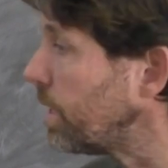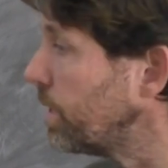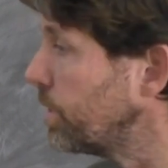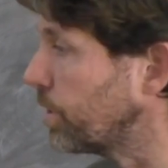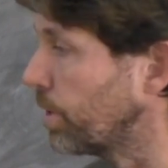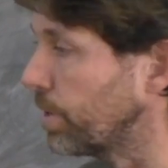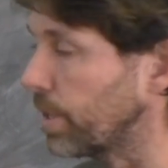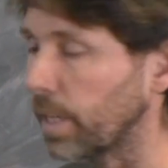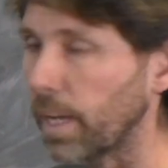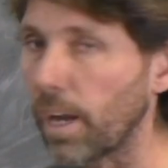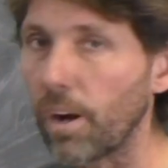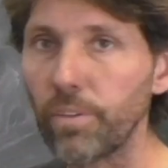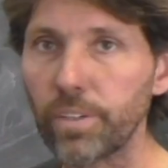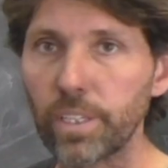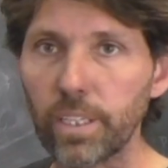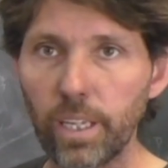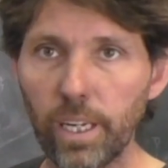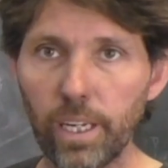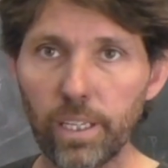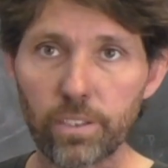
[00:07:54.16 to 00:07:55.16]
So the current
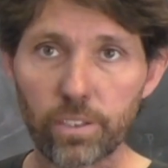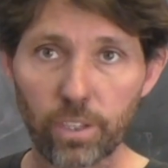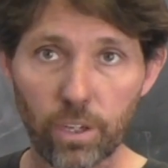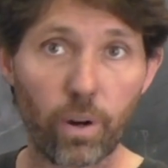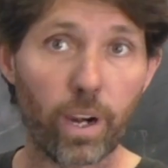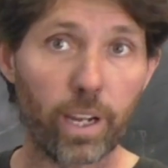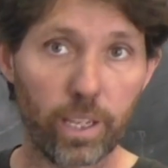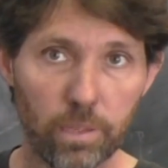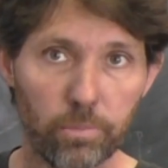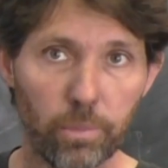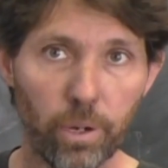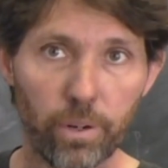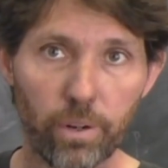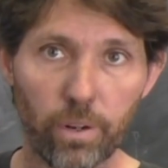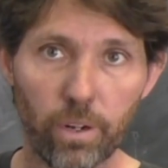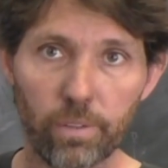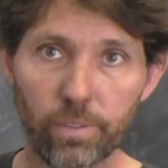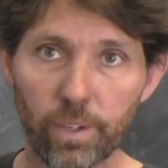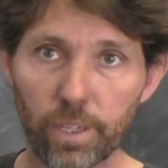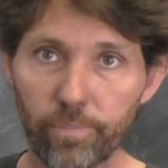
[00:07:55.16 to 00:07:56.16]
it needs to crank the
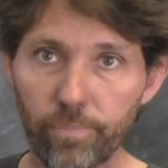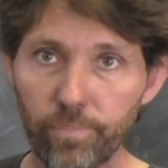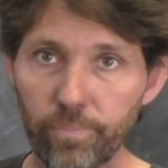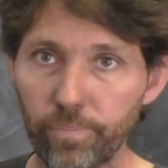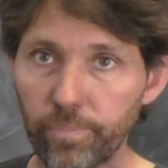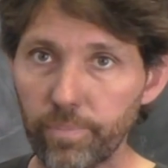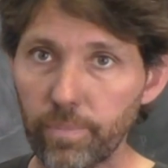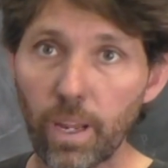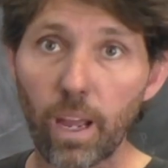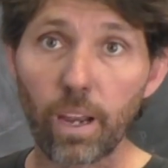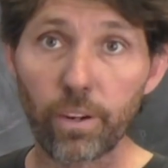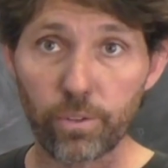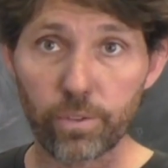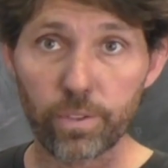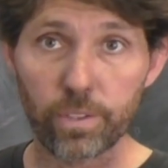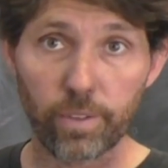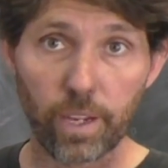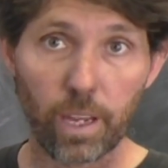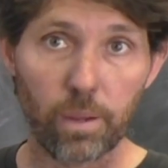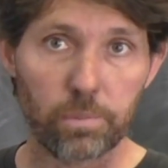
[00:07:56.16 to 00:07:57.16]
motor over.
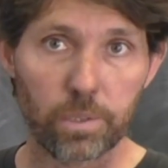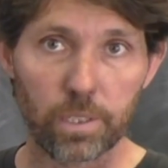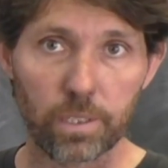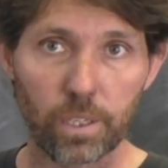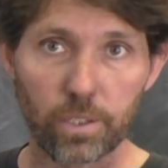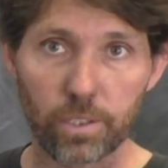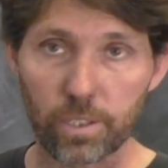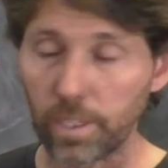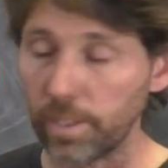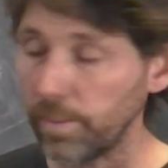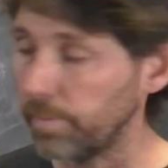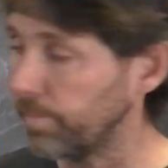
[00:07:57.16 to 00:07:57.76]
Hundreds of amps essentially.